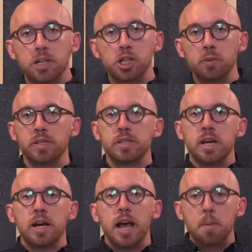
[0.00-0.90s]
She was
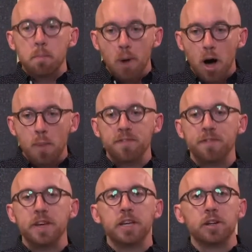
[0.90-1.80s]
a mom
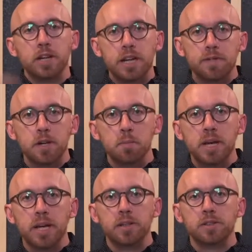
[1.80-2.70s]
figure even to
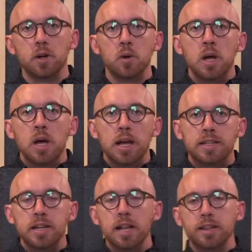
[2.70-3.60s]
me. And so
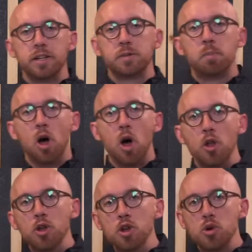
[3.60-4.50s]
it's not that just Paul
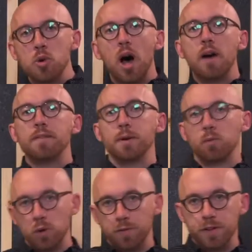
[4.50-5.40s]
knew of a
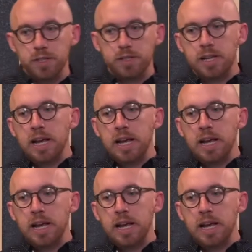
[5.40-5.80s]
Rufus.